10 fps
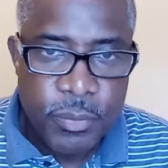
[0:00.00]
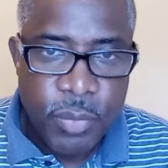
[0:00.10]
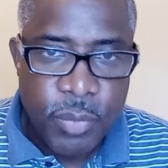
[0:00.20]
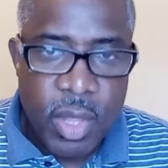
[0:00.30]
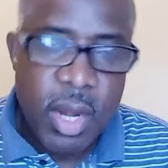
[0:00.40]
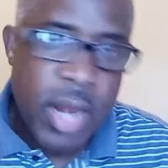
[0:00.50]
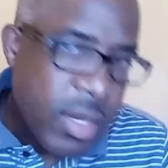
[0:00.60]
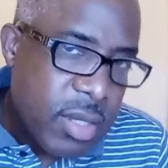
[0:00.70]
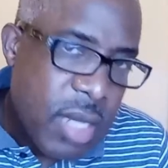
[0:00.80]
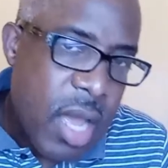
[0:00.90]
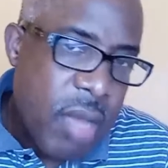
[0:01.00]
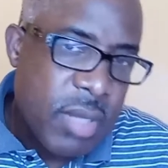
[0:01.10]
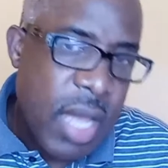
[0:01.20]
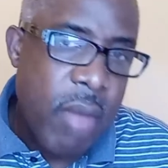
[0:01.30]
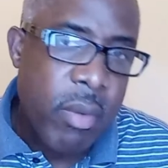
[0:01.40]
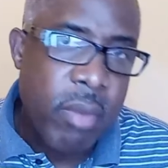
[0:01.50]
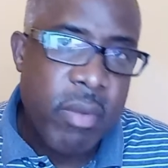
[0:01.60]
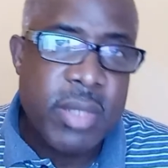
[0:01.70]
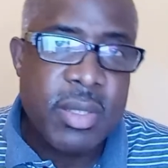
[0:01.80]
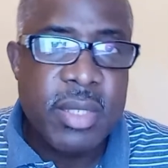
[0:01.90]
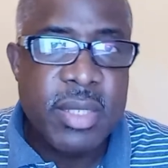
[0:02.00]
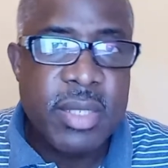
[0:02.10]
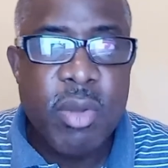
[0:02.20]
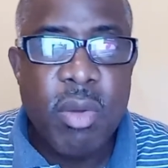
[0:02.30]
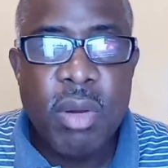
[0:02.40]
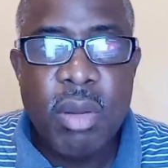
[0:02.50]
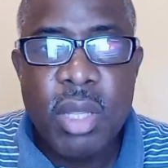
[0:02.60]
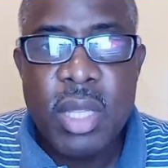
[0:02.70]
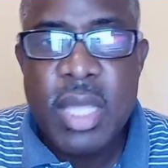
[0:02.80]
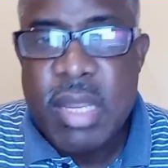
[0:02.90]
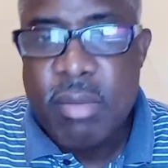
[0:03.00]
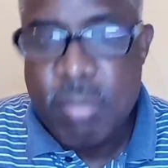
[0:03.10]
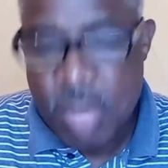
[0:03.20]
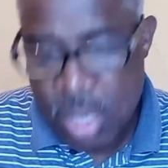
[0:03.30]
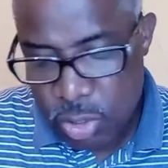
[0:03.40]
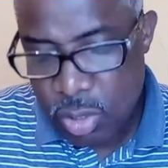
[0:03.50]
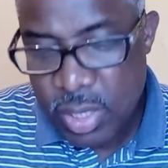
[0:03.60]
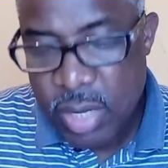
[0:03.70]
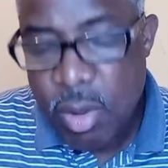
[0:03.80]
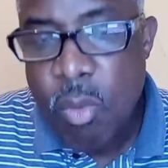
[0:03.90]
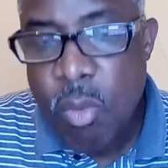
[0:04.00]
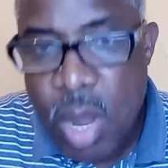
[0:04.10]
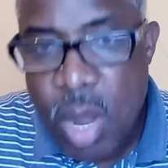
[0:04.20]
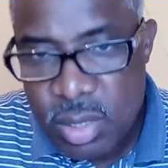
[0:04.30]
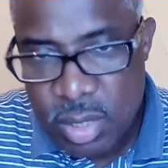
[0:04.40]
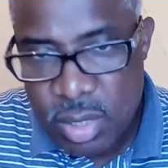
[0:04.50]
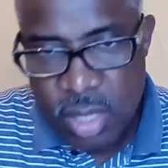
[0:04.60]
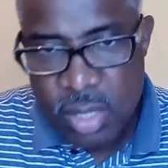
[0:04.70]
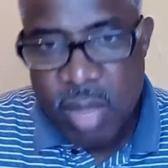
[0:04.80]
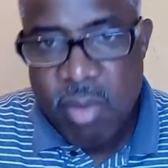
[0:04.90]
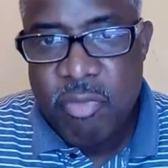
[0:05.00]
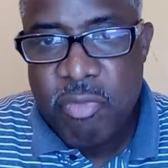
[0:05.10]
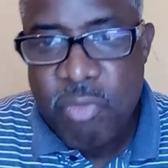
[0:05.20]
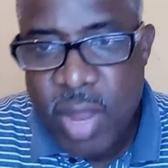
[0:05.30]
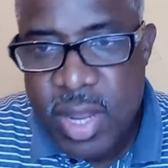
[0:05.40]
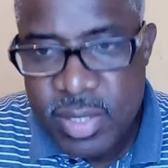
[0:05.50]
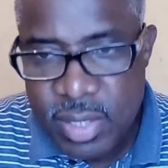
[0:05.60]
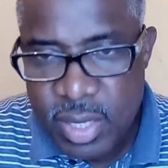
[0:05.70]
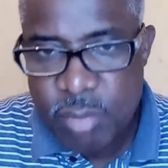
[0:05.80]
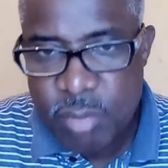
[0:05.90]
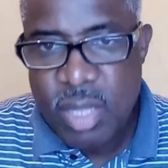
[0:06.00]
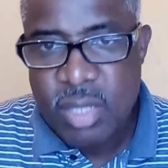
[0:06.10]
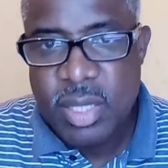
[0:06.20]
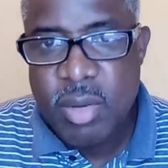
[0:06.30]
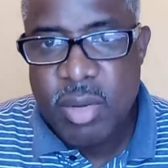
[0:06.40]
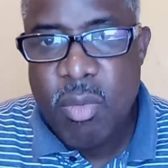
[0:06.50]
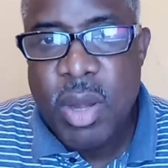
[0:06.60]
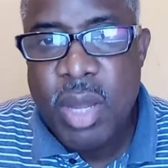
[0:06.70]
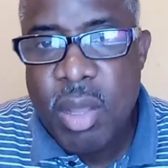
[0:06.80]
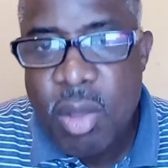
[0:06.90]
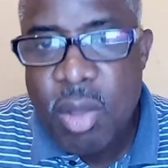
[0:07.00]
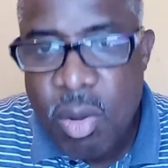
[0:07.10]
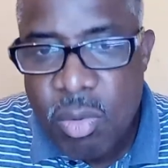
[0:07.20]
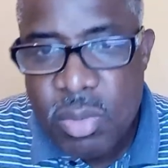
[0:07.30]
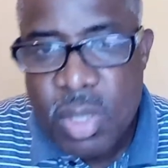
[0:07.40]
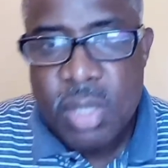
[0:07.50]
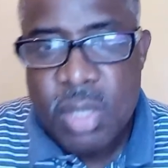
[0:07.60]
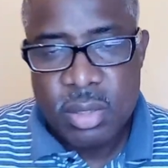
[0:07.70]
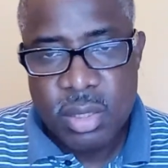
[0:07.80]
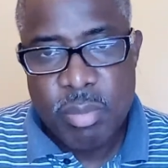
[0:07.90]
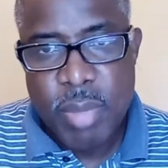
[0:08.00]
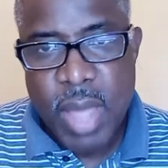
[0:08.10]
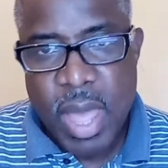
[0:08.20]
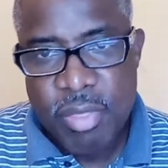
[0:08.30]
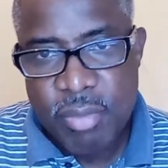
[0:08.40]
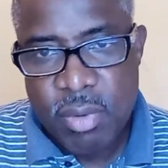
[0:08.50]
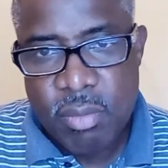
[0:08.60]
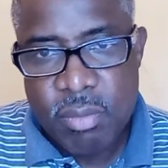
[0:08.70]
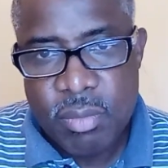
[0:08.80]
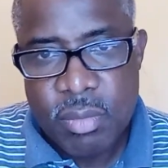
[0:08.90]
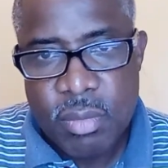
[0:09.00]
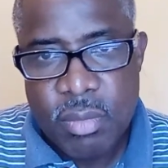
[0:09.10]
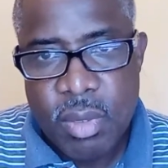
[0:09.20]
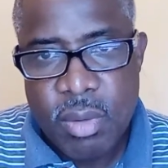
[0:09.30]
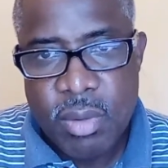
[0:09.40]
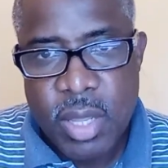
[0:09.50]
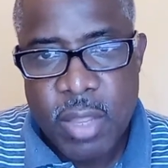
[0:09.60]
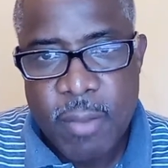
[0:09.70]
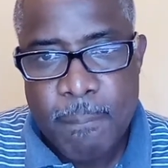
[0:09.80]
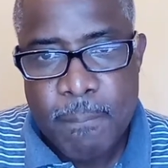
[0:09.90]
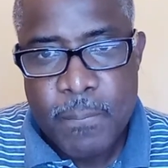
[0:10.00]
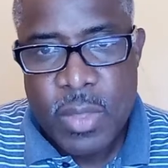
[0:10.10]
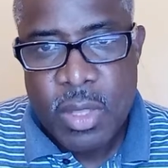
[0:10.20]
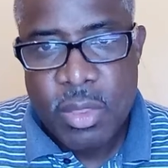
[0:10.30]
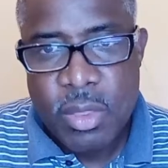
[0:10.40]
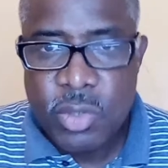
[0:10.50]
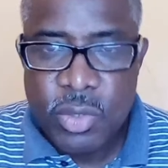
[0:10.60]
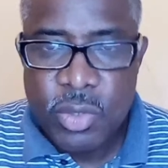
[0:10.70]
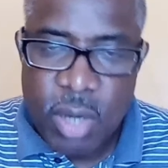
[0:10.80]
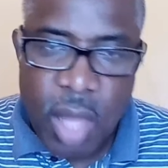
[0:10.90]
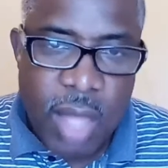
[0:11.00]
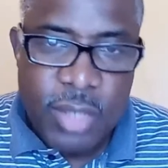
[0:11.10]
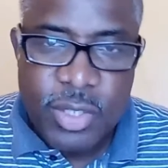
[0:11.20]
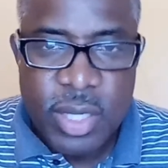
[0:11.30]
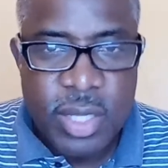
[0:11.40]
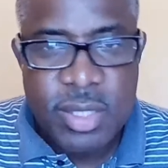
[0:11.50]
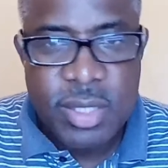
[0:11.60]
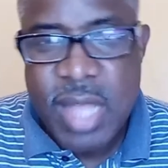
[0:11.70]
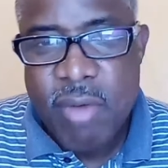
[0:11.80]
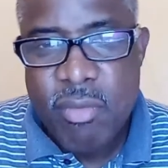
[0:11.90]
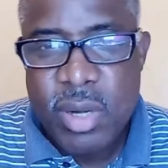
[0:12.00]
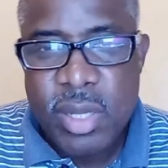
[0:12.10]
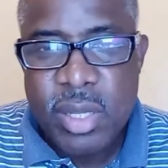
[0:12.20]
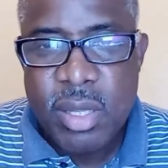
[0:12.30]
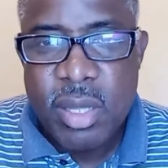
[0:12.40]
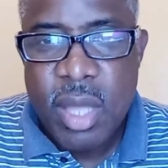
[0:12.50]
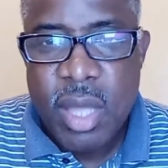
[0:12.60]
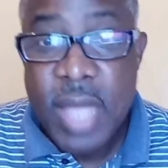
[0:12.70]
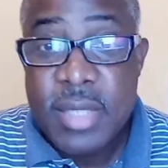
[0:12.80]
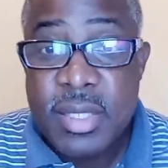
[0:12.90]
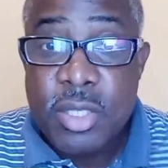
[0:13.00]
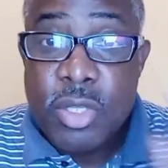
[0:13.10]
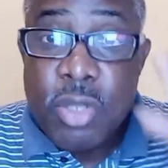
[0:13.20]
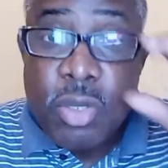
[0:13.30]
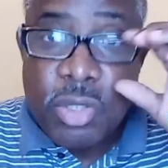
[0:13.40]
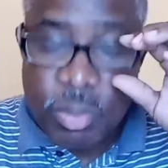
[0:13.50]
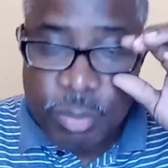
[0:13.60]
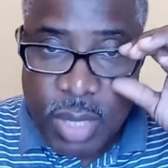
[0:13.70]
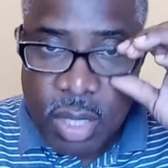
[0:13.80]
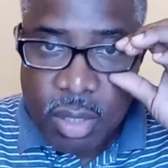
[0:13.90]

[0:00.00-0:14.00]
A lot of times our residents, they don't eat much, or they don't want to eat. They're afraid to eat because they don't want to go to the bathroom. Okay? So the logic is not really as it used to be.